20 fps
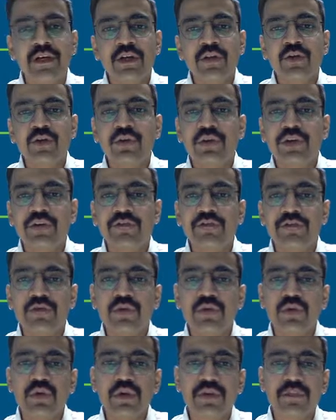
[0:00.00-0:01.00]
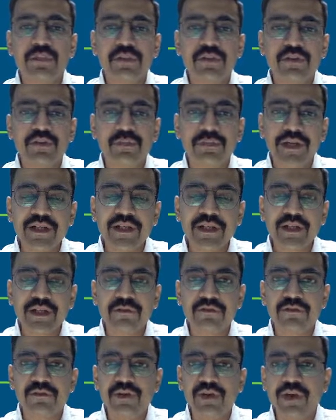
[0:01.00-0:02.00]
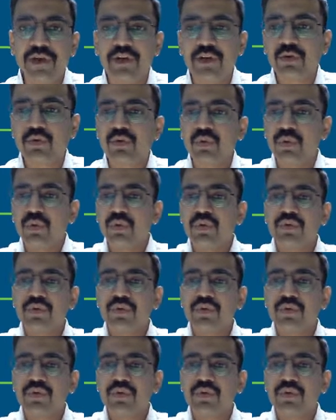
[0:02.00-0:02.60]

to give you a perspective into